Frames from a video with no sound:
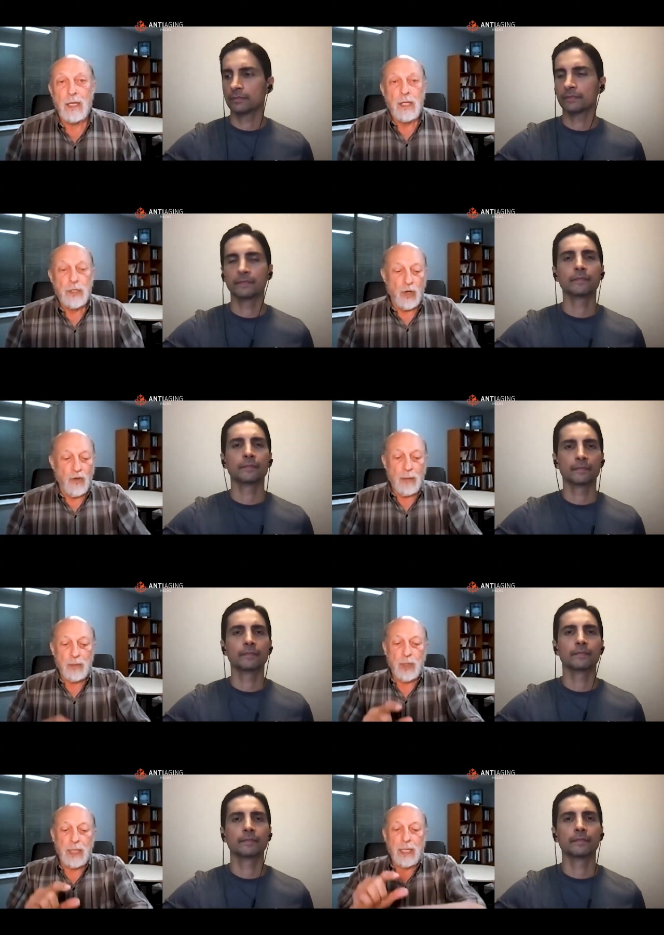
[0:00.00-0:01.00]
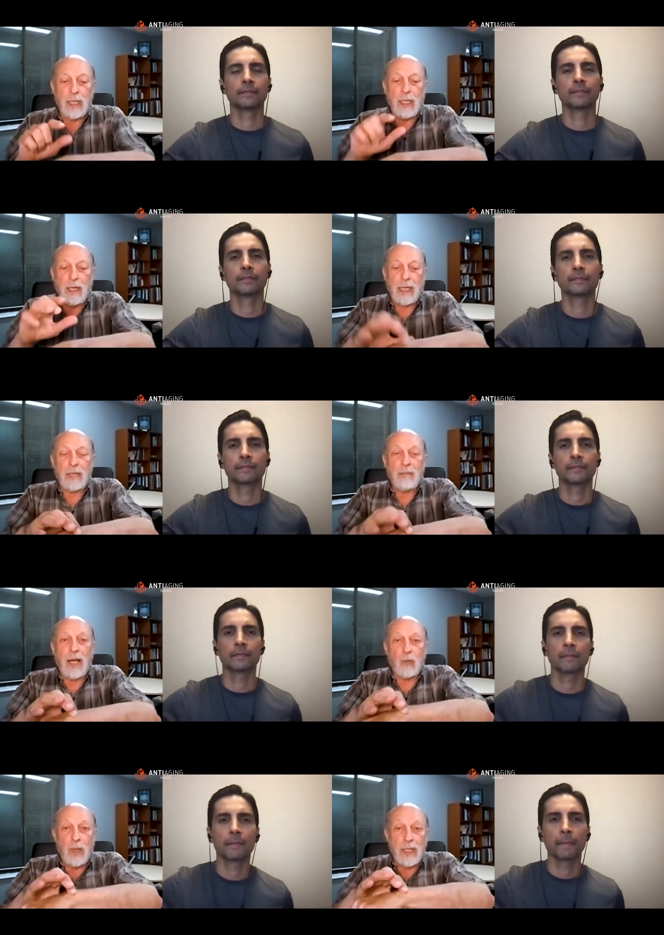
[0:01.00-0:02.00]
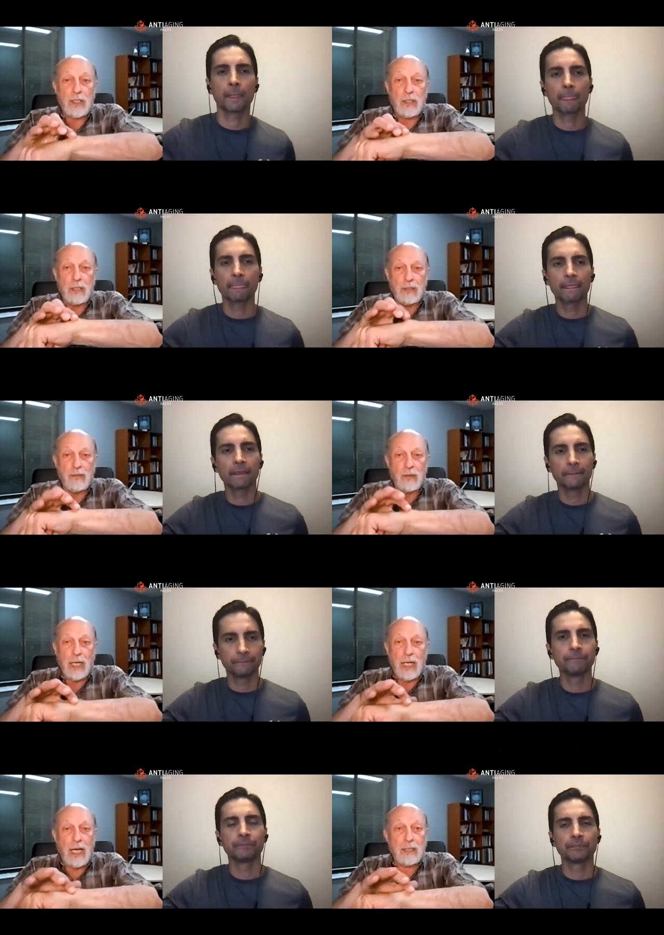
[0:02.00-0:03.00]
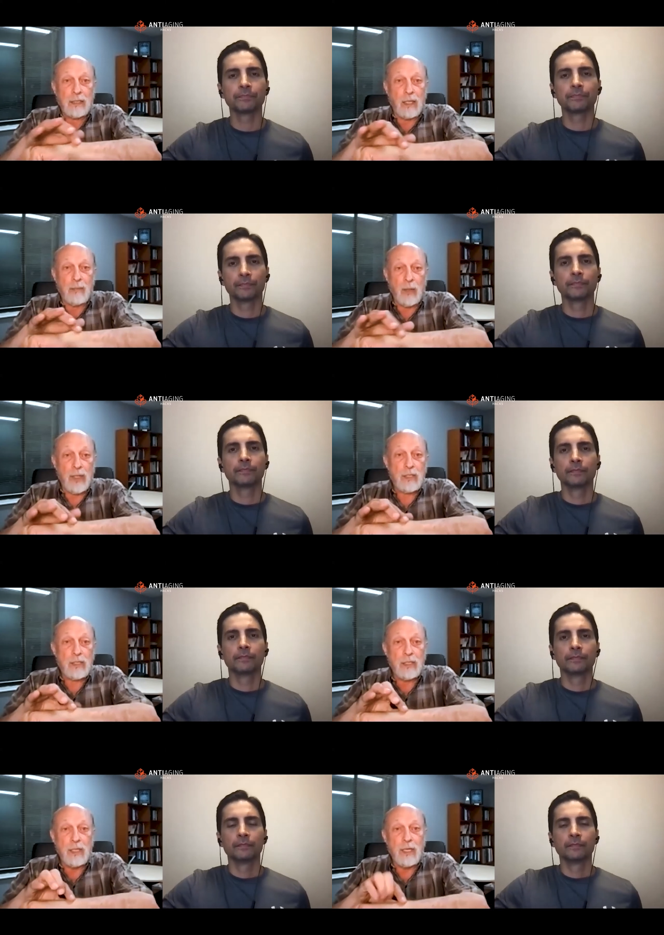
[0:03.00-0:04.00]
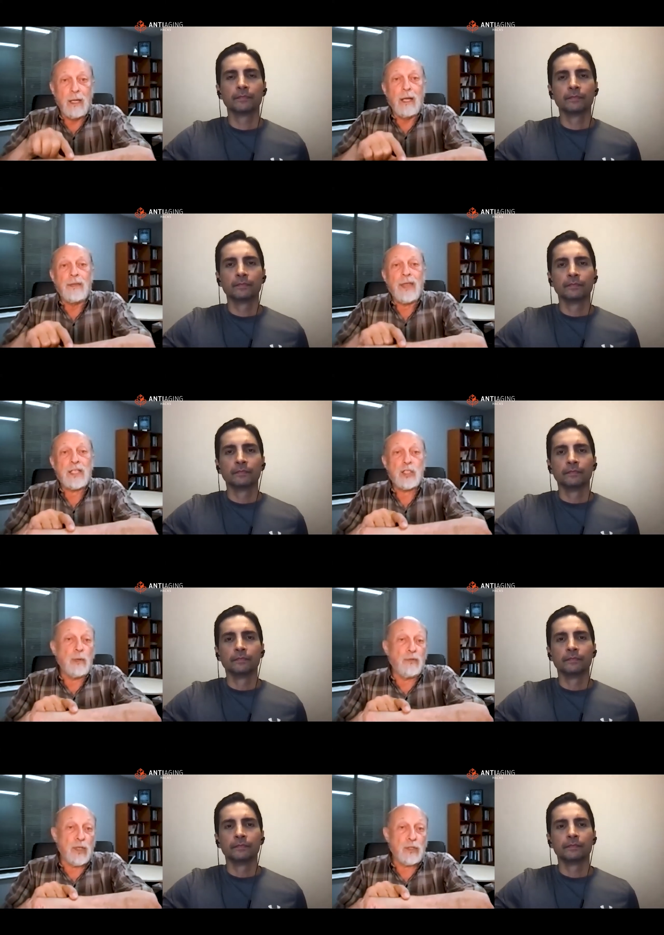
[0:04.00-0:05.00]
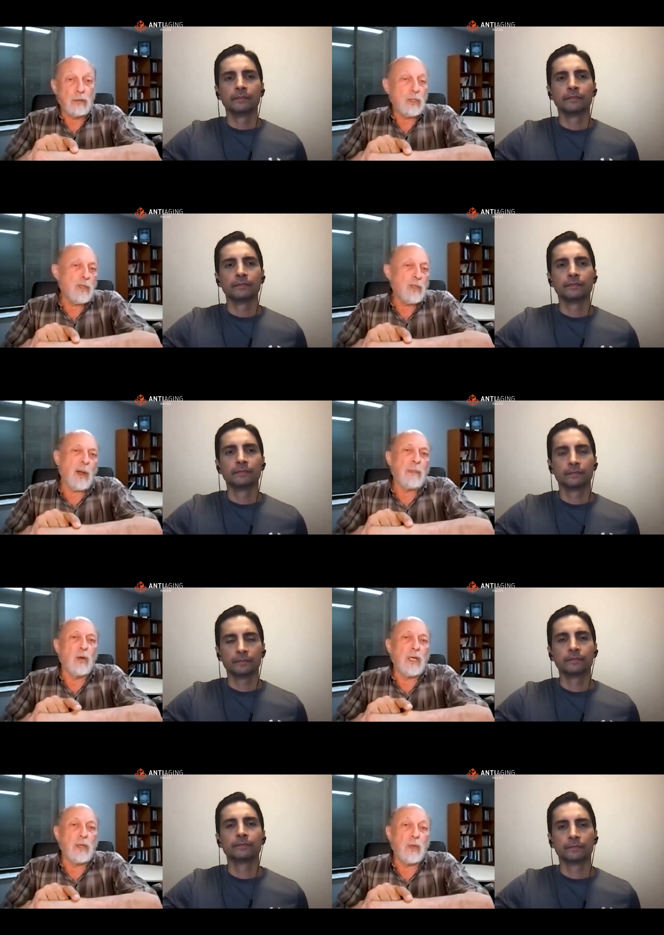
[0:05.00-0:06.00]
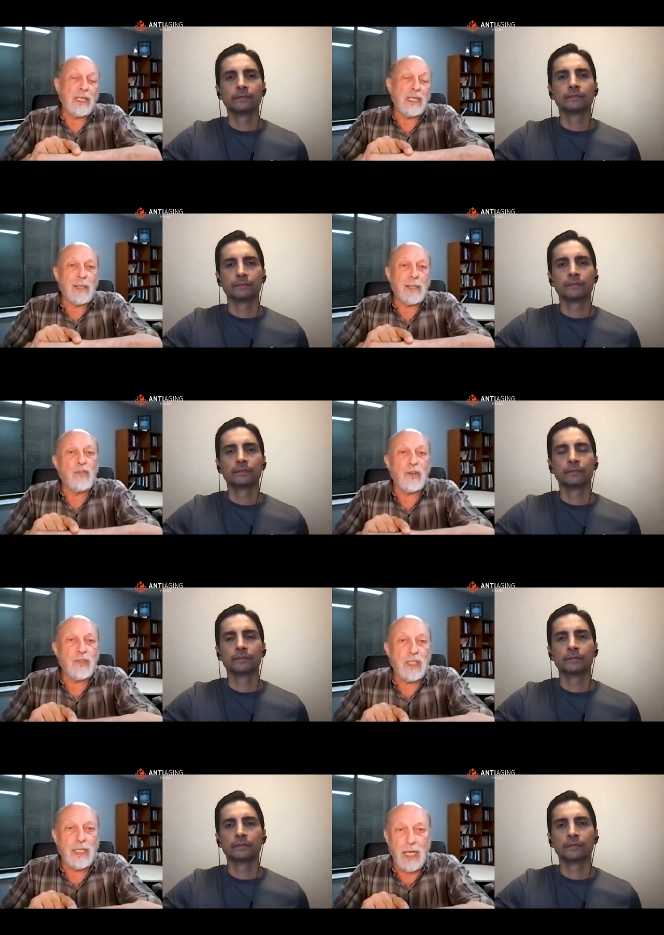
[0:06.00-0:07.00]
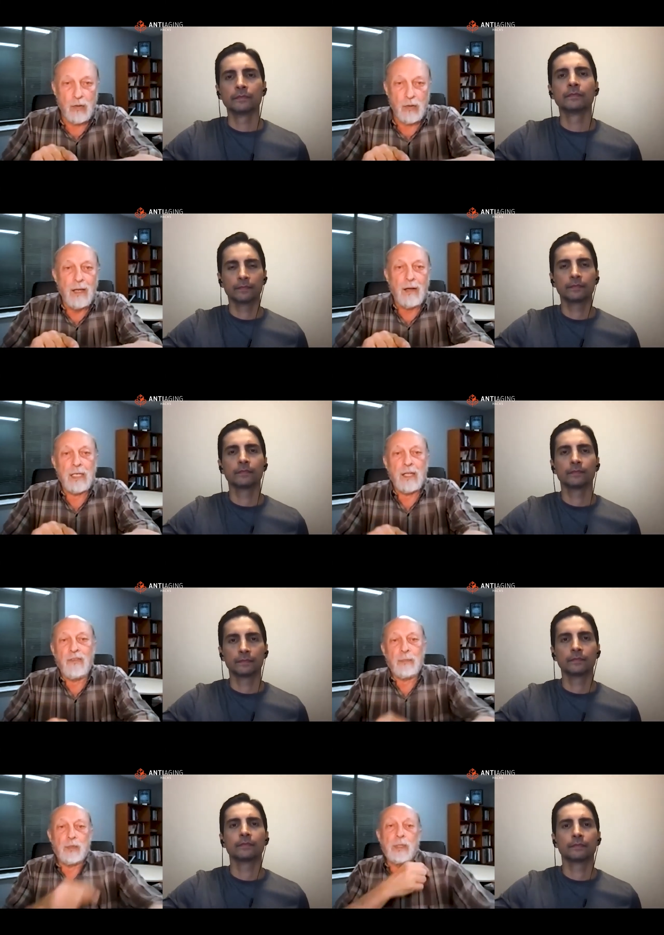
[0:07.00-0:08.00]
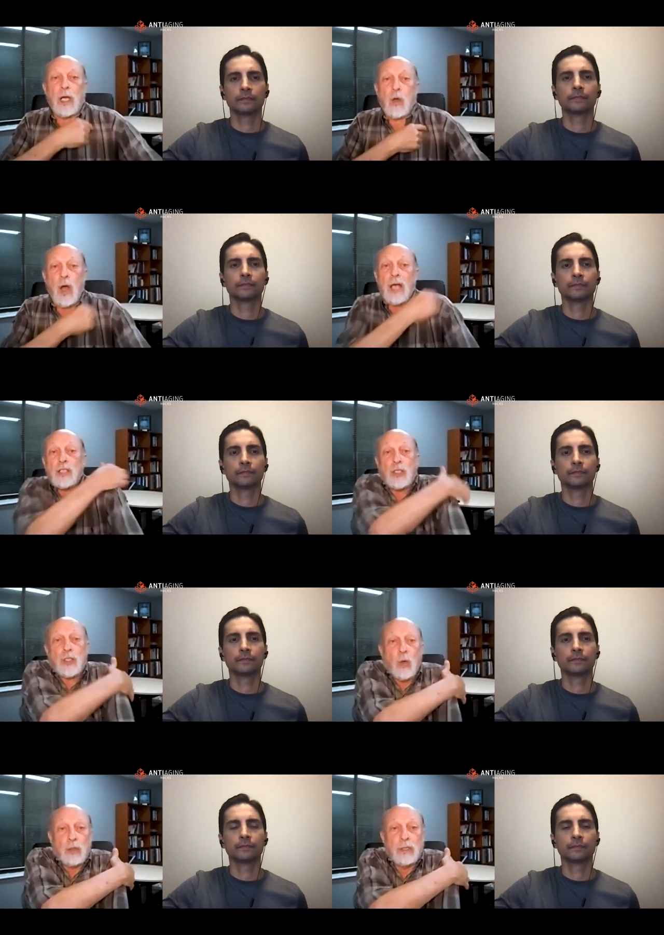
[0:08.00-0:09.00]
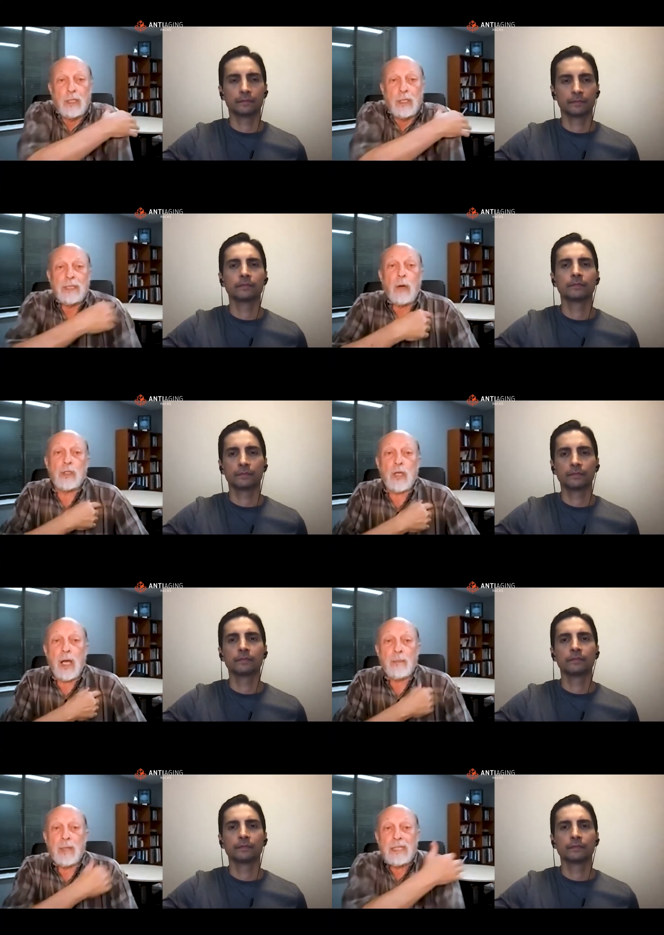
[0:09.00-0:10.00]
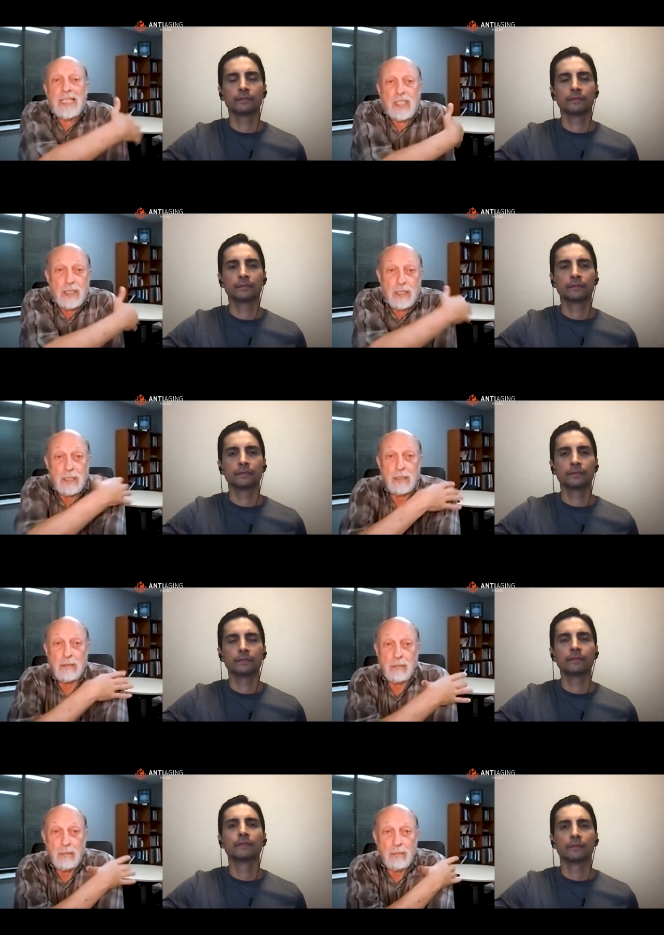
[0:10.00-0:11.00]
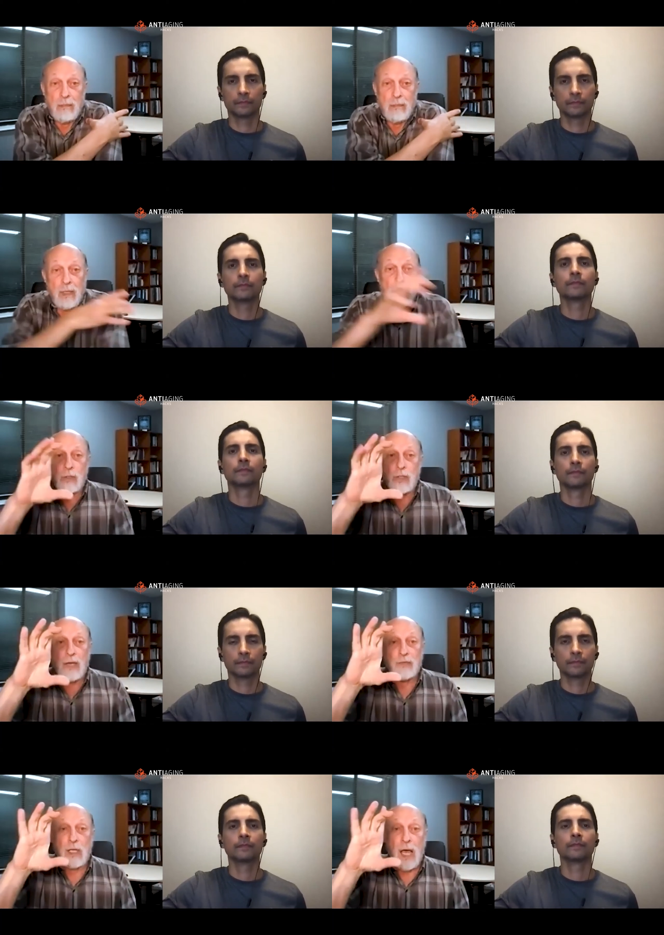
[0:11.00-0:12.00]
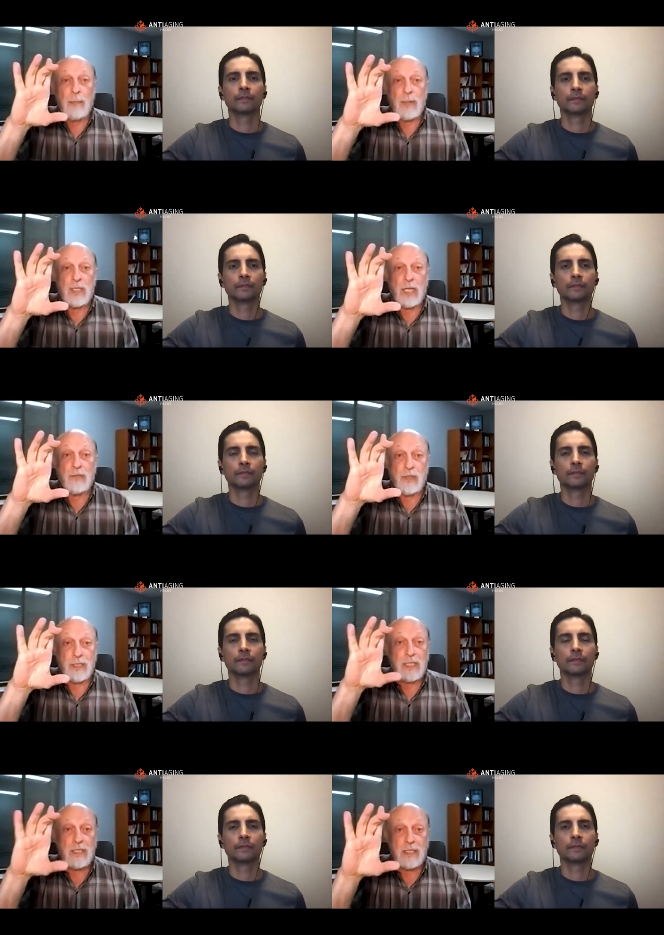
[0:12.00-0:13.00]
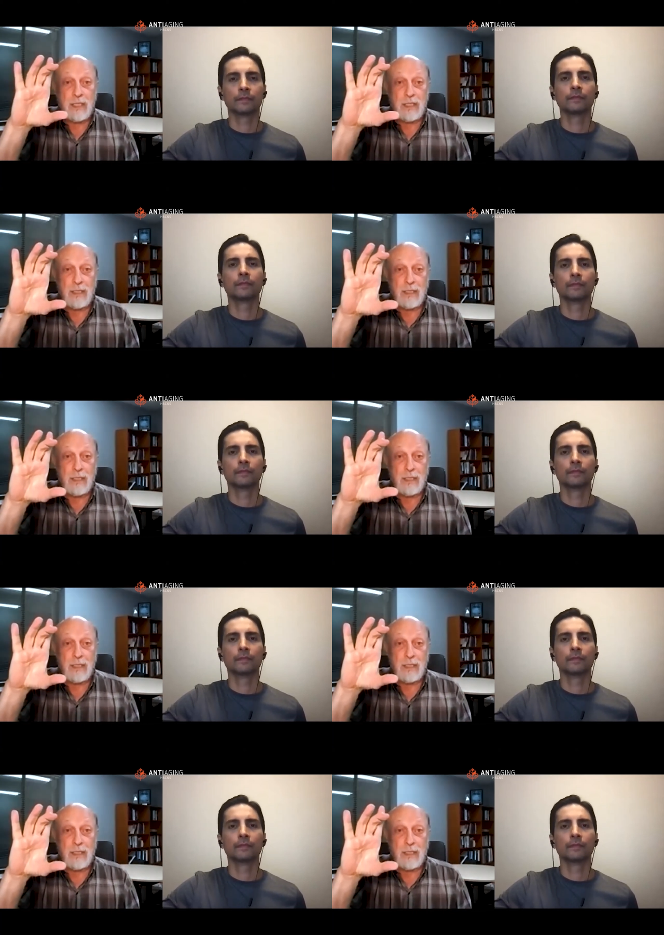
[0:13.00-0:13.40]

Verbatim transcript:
Speaker 1: So if I'm treating, again, my wrist, a cut on my wrist, that's superficial. So you probably only really need about 15 Gauss, right? If I'm treating across a shoulder, now we're talking about a distance. So you have to compensate for the distance.